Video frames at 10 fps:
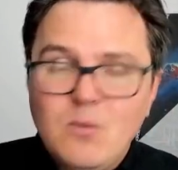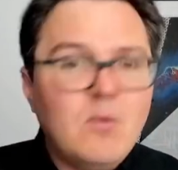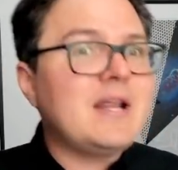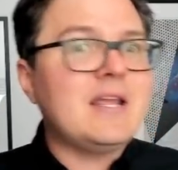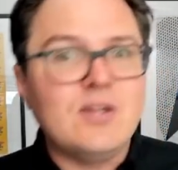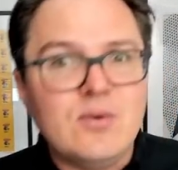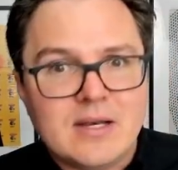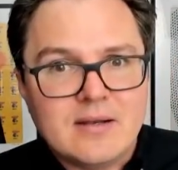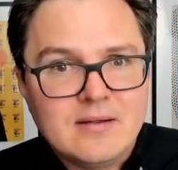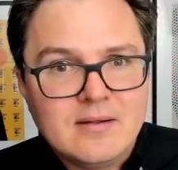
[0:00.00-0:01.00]
what are you
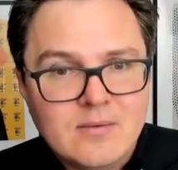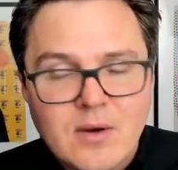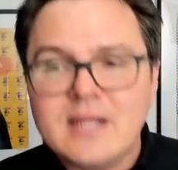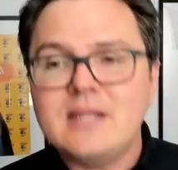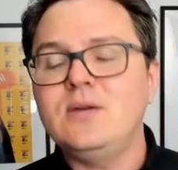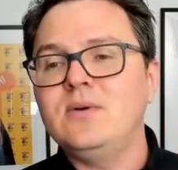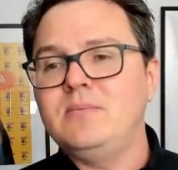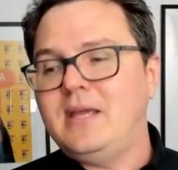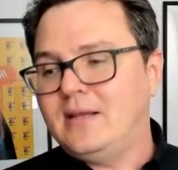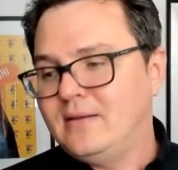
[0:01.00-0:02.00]
doing? What are you
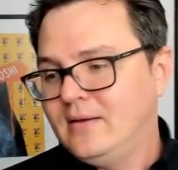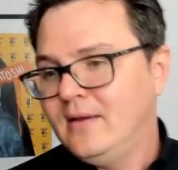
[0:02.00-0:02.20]
doing, man?